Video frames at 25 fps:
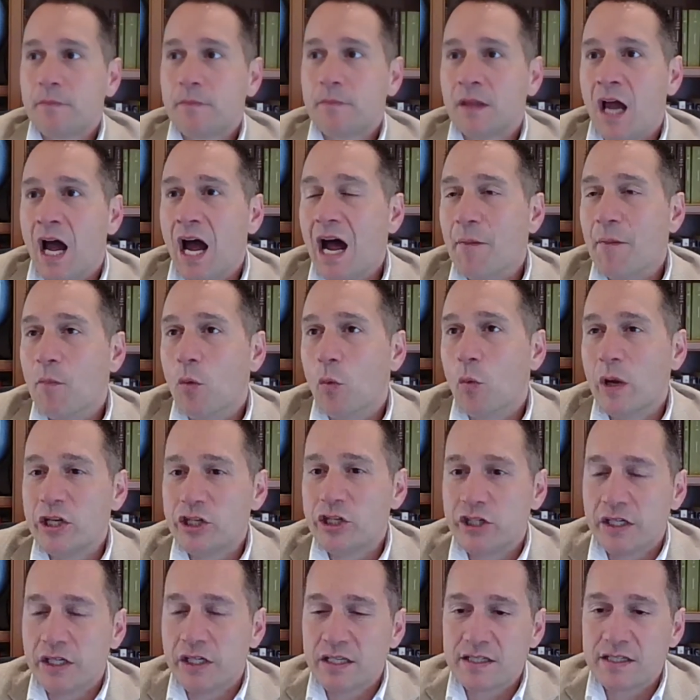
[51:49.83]
um,
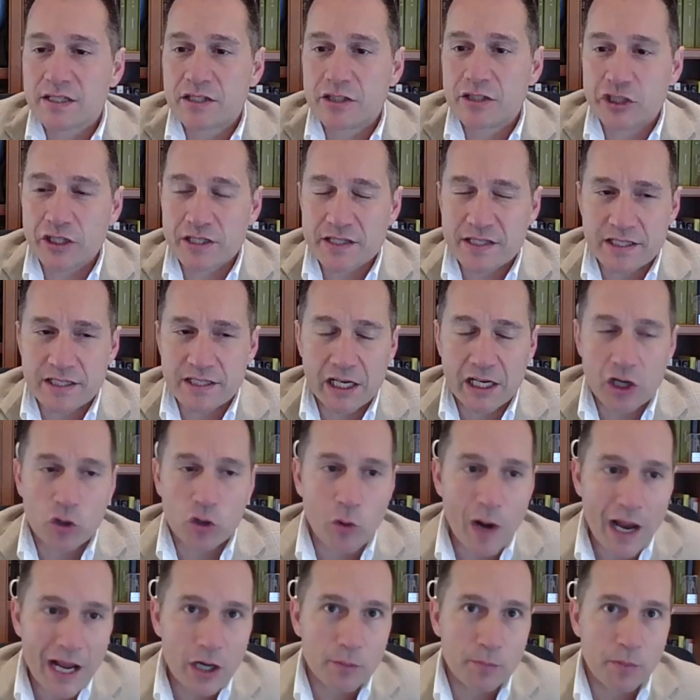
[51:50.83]
which is just
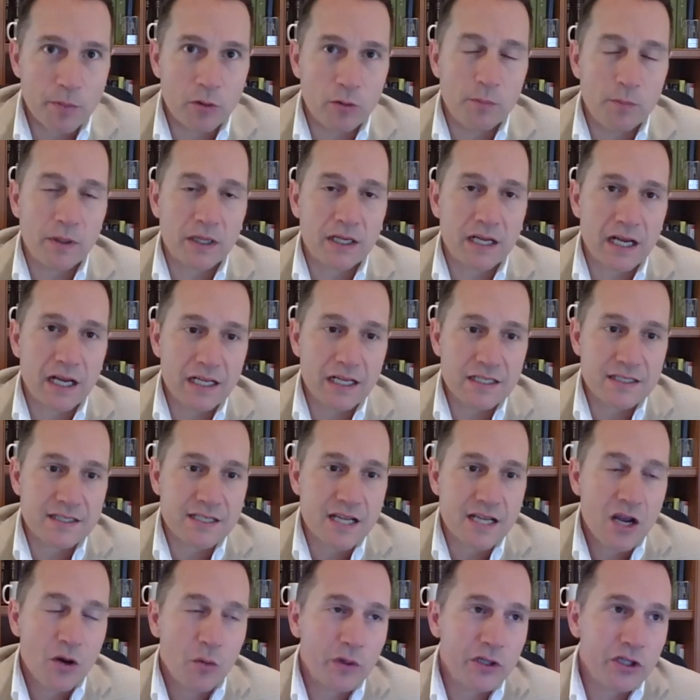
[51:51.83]
incredible because
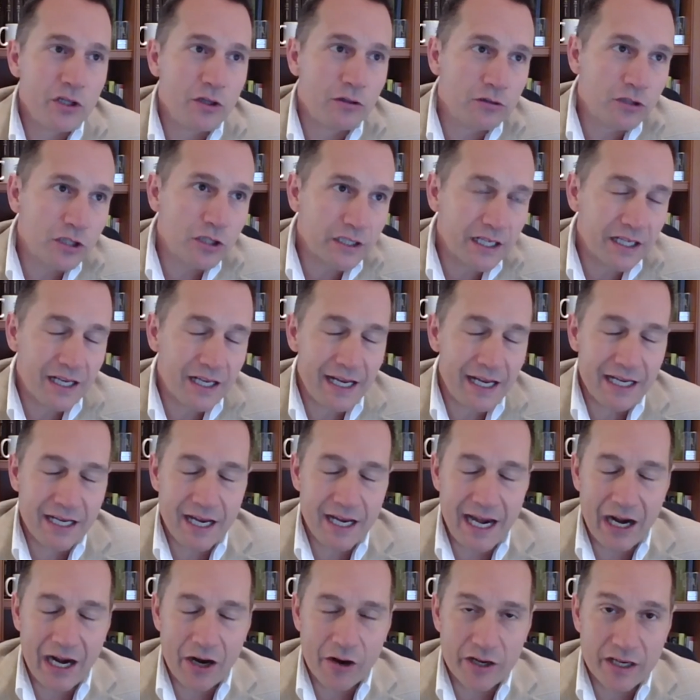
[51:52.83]
when you look at
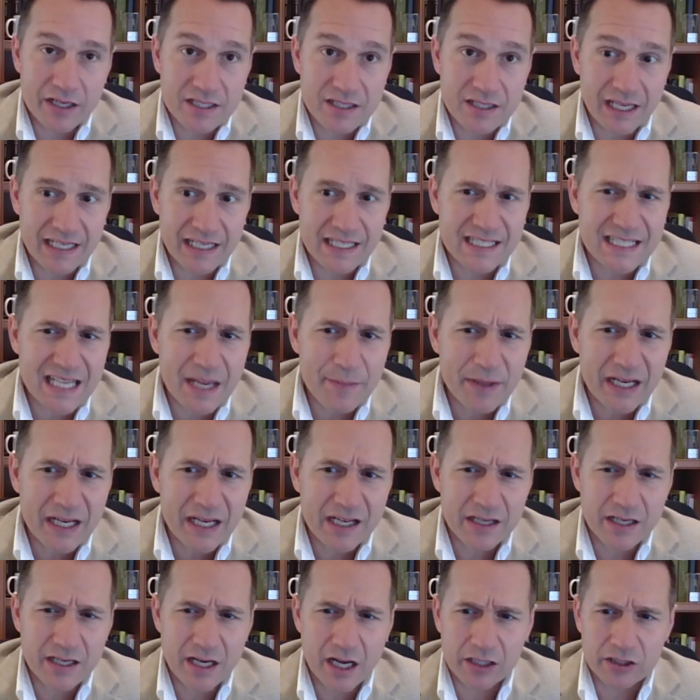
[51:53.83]
areas like
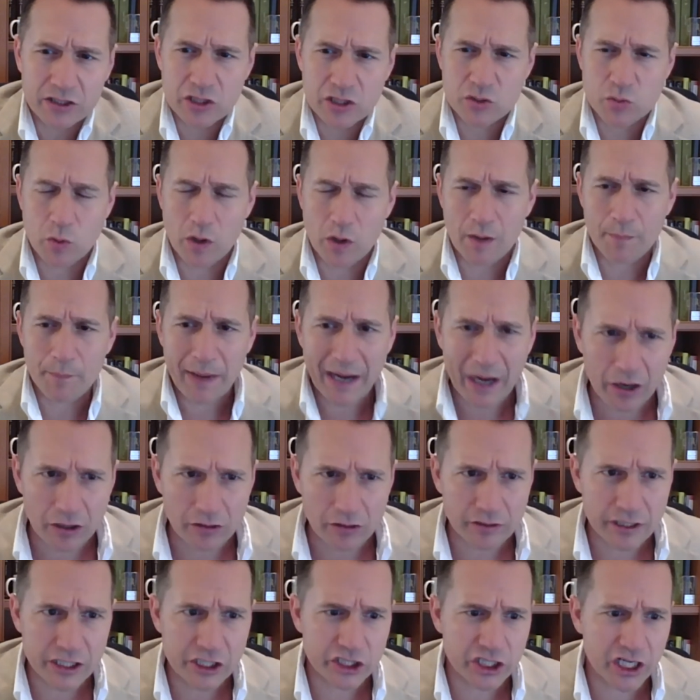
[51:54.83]
semiconductors, where
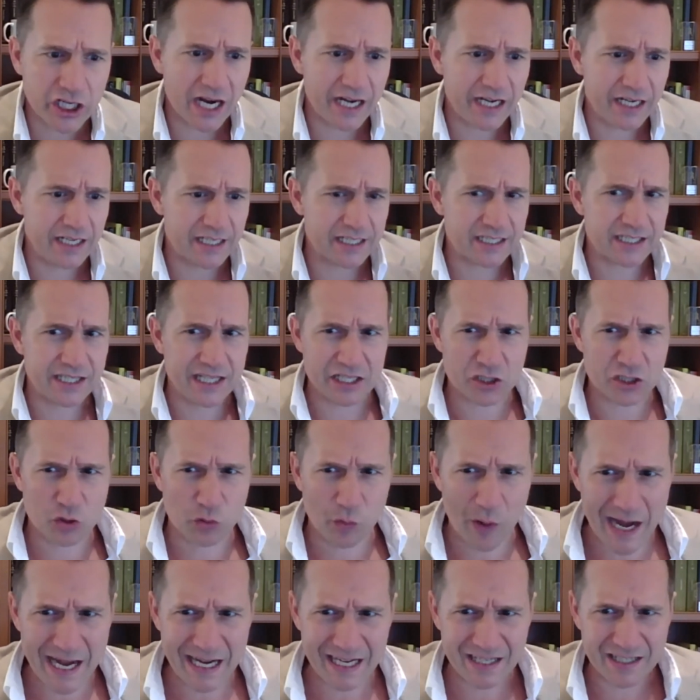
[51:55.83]
apparently China is this
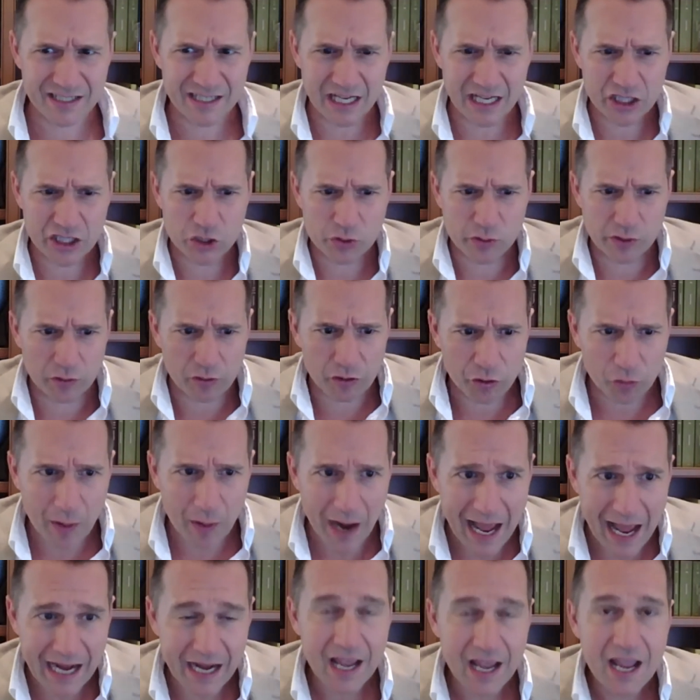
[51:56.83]
great industrial
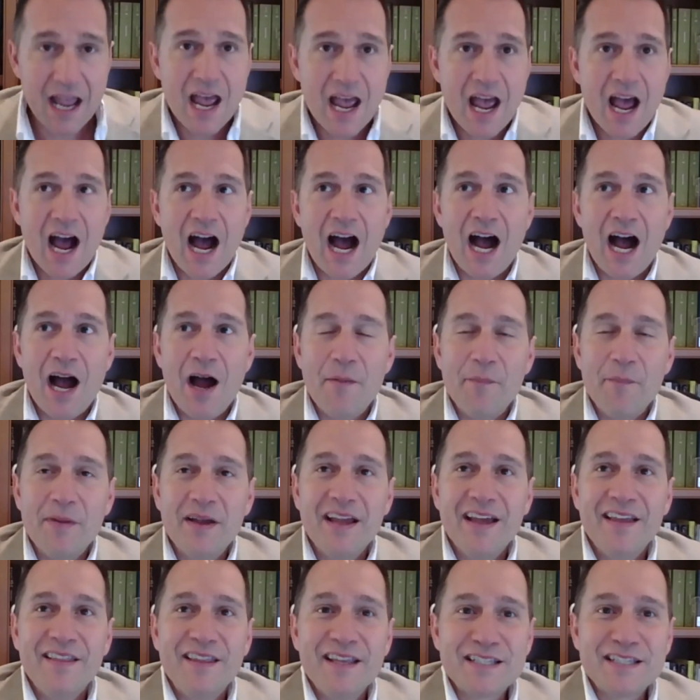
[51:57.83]
threat, um,
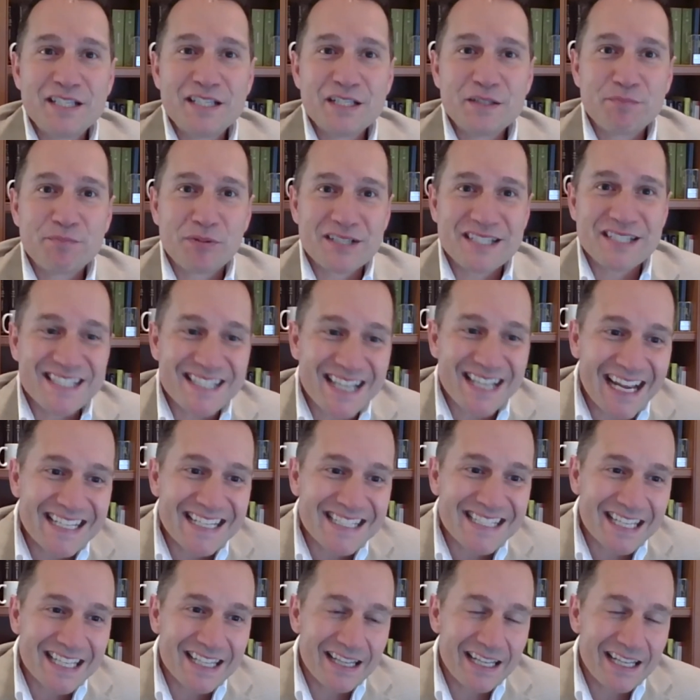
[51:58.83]
this is
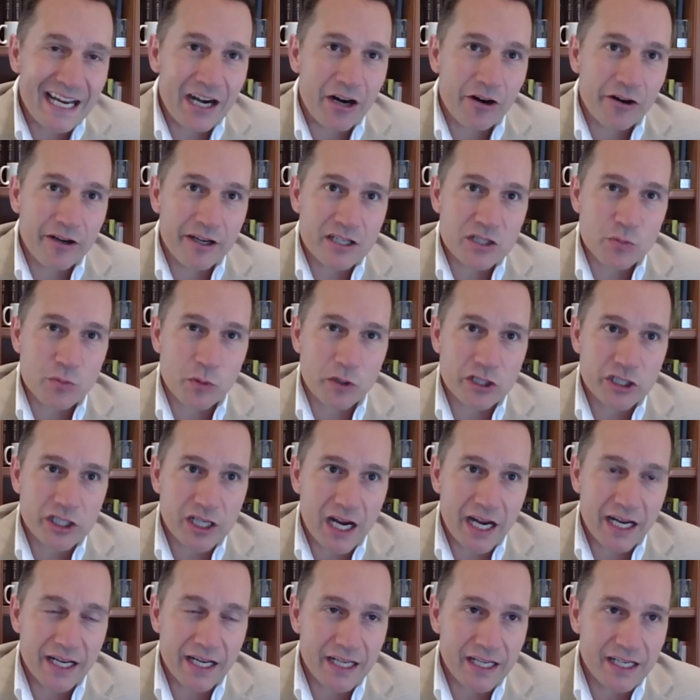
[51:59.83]
precisely the areas where
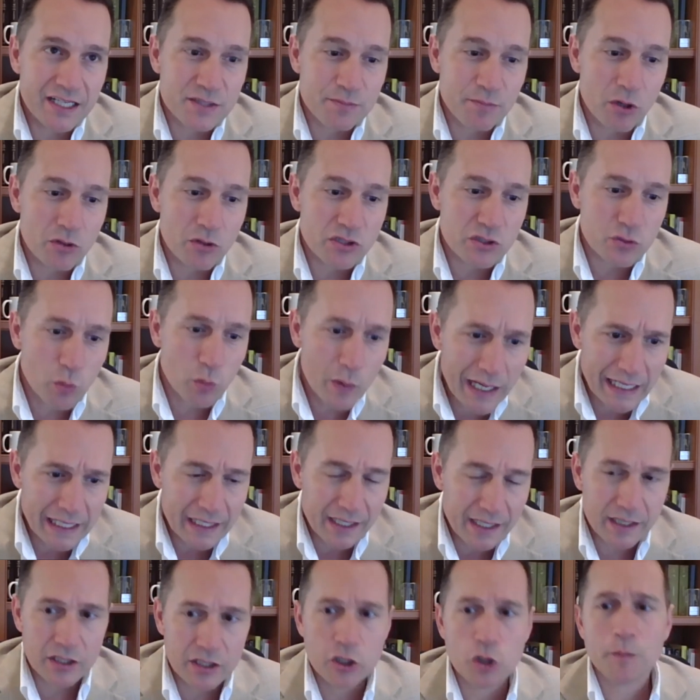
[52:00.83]
China is most
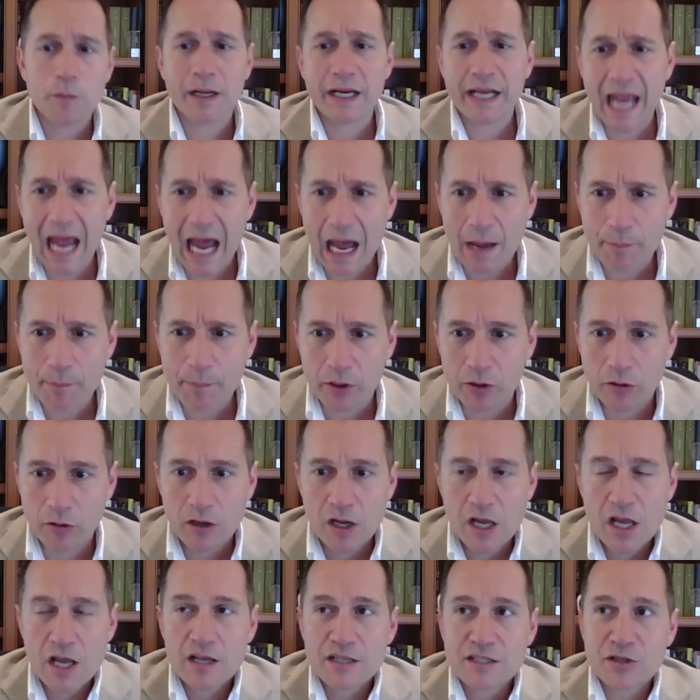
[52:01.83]
weak human capital.
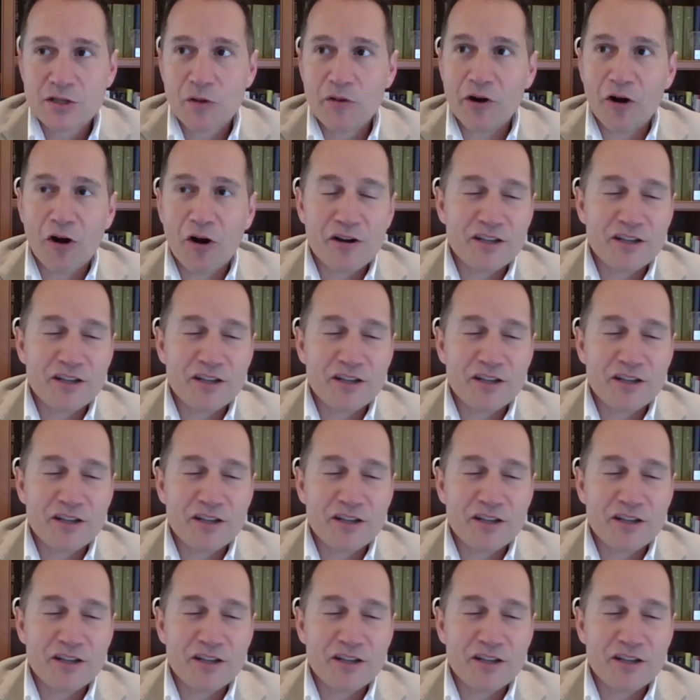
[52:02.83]
So there is